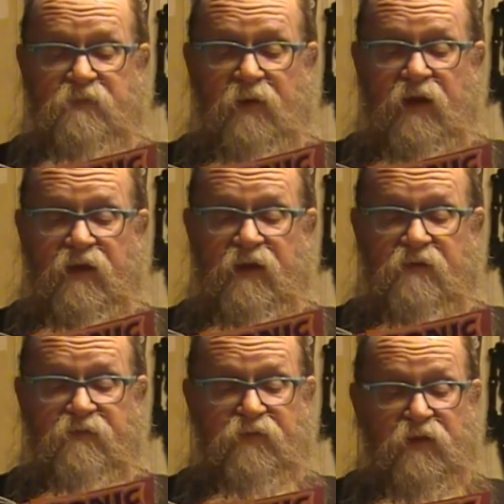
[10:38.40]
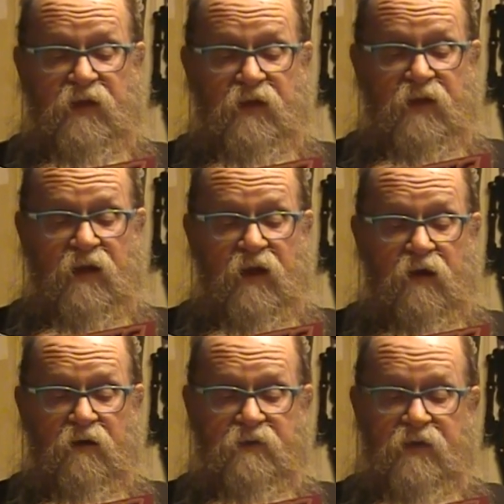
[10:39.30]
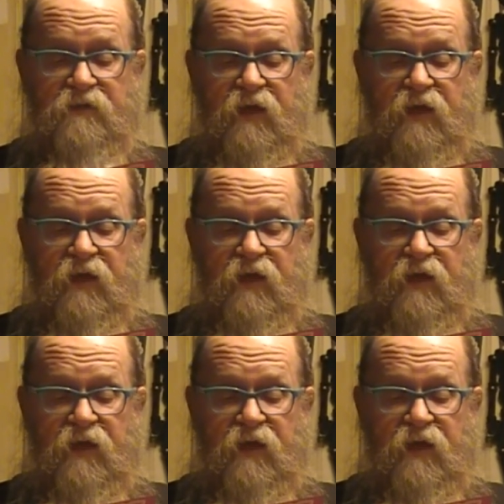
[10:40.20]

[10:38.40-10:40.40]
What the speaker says: by Ian Flynn. Art is